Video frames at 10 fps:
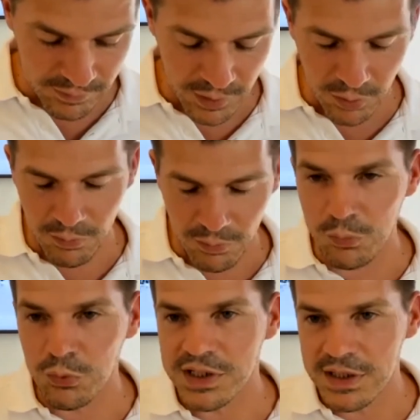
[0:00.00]

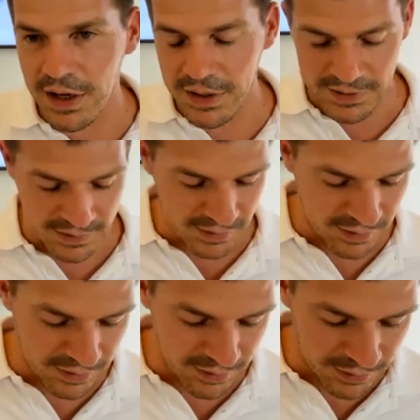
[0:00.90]
more precise
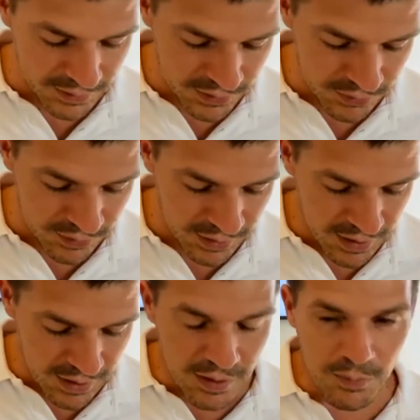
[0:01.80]
answer,
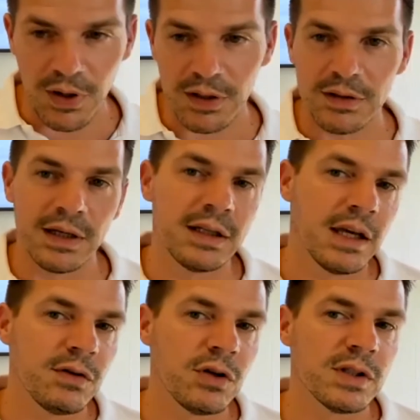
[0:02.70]
but it
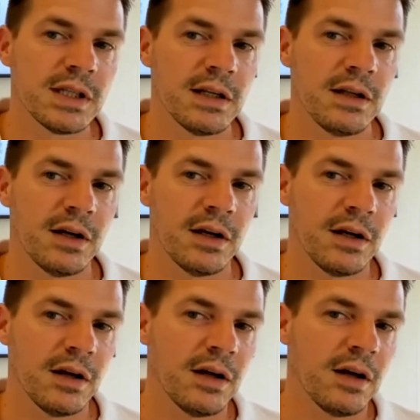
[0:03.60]
gives you still
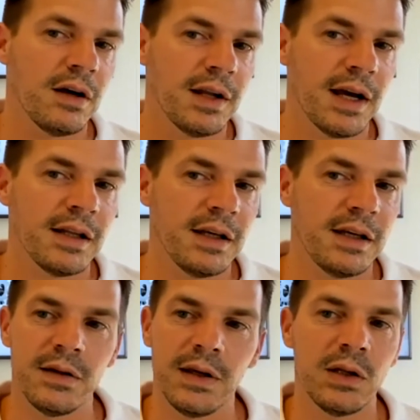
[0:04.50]
an
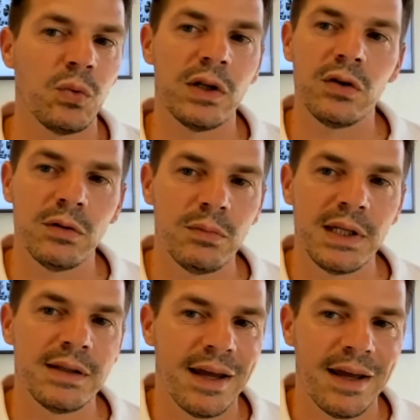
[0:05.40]
idea. It will not
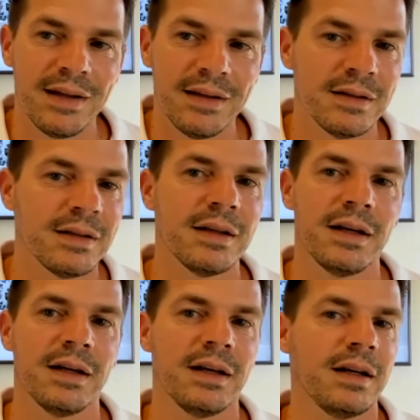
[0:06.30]
be 10,
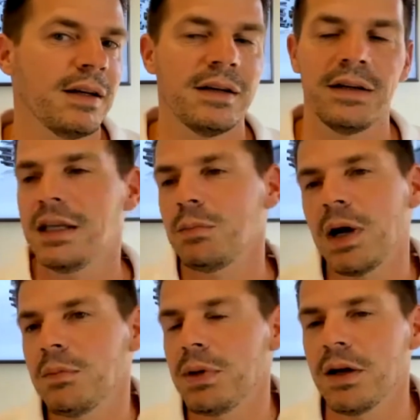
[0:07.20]
it
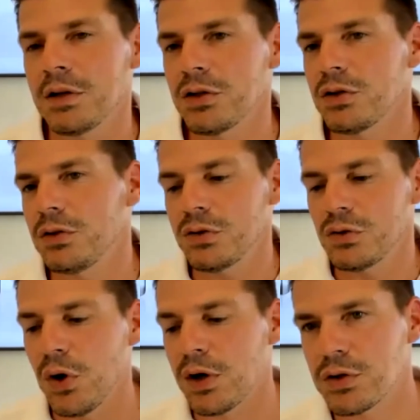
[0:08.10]
might be 100 or
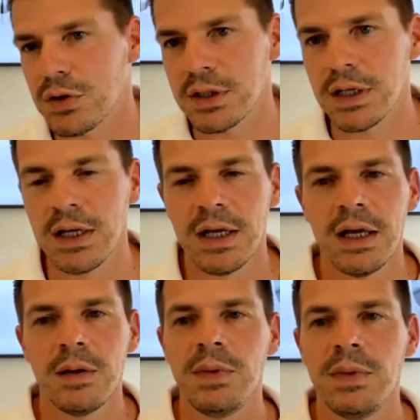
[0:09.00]
200
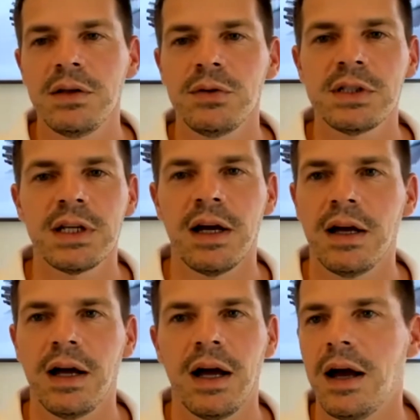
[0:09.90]
meters.
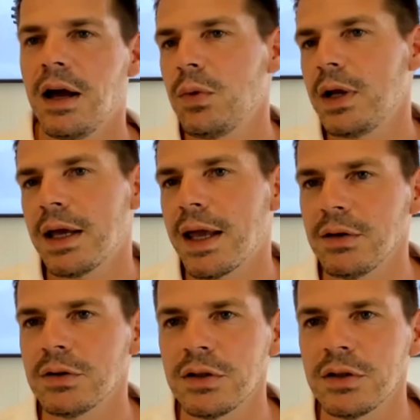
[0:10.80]
I really
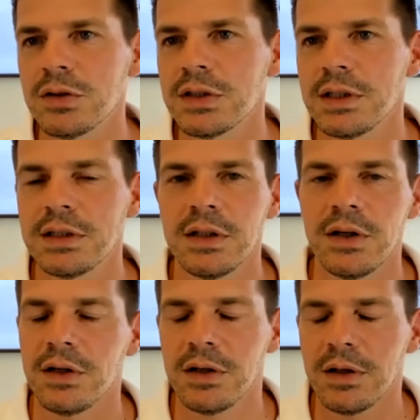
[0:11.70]
cannot
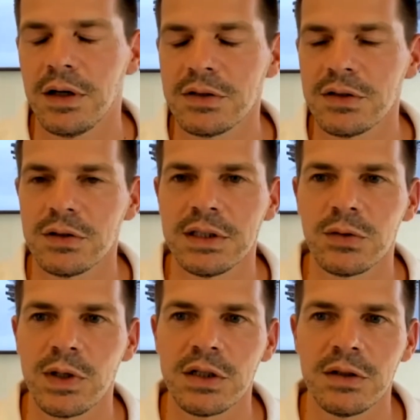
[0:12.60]
answer this
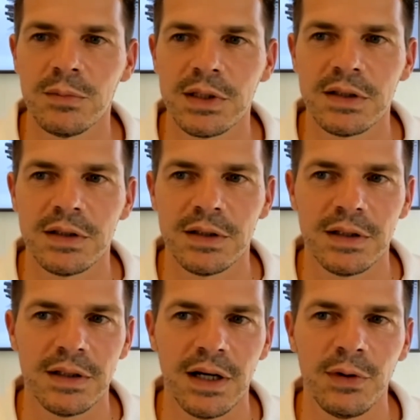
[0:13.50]
question, but
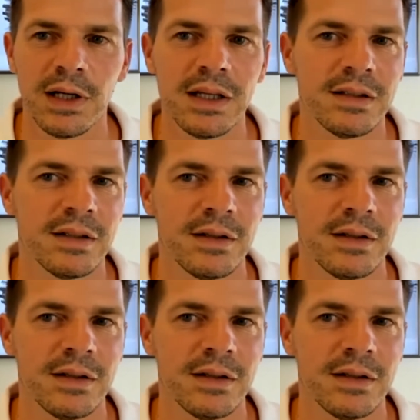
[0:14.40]
I think it's